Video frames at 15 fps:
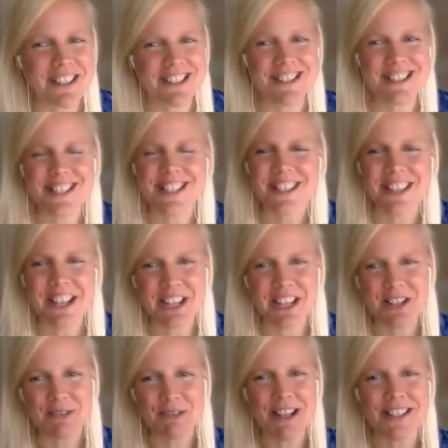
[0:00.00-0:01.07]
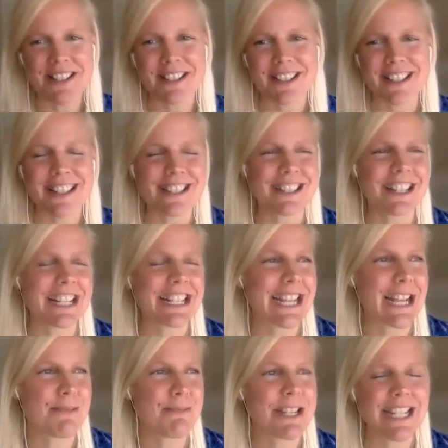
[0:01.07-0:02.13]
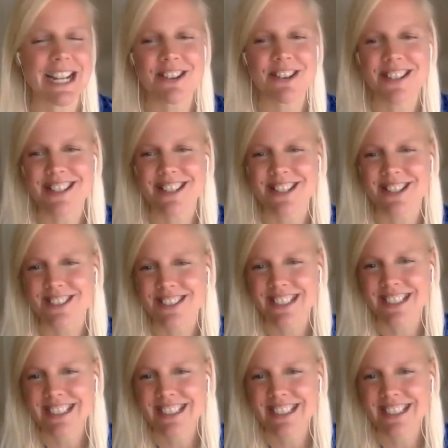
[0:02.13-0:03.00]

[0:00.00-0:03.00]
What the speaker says: ears until I can type it down. So